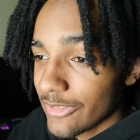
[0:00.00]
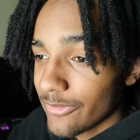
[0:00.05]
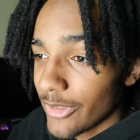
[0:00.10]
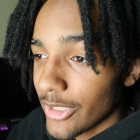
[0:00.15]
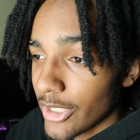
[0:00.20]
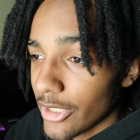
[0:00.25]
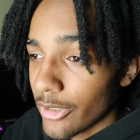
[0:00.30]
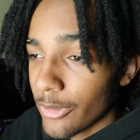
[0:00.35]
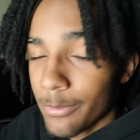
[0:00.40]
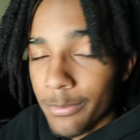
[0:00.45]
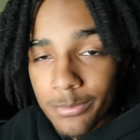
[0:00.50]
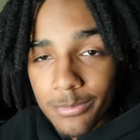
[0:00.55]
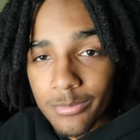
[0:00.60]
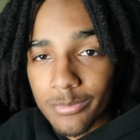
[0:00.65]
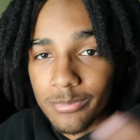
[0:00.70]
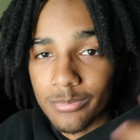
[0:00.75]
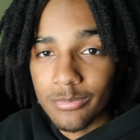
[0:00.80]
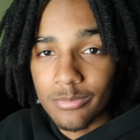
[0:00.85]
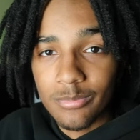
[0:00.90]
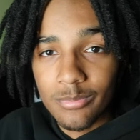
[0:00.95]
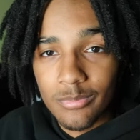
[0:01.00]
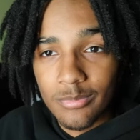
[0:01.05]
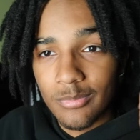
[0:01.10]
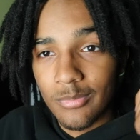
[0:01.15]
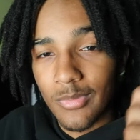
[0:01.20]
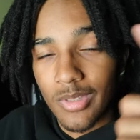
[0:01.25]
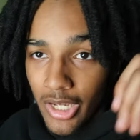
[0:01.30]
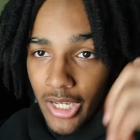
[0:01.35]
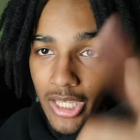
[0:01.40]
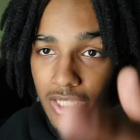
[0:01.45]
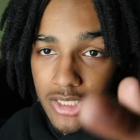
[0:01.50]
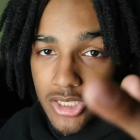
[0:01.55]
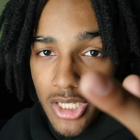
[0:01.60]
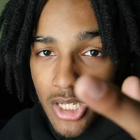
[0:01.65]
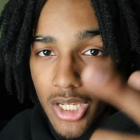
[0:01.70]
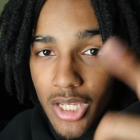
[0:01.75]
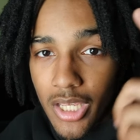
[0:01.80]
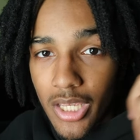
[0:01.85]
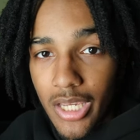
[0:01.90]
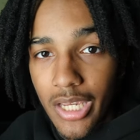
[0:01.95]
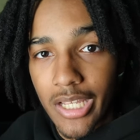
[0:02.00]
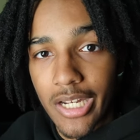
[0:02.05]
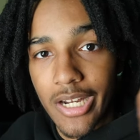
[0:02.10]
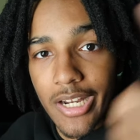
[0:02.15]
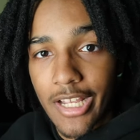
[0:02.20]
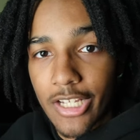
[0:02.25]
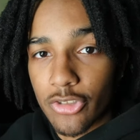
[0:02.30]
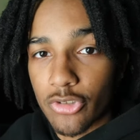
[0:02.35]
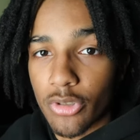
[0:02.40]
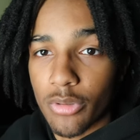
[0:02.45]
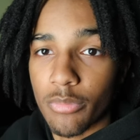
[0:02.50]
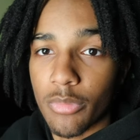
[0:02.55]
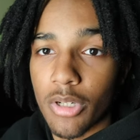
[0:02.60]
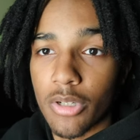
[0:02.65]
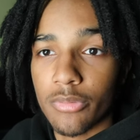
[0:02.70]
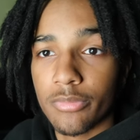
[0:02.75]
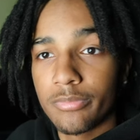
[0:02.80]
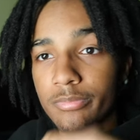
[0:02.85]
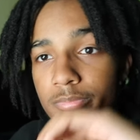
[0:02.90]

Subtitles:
video. I'll catch y'all in the next one, bro.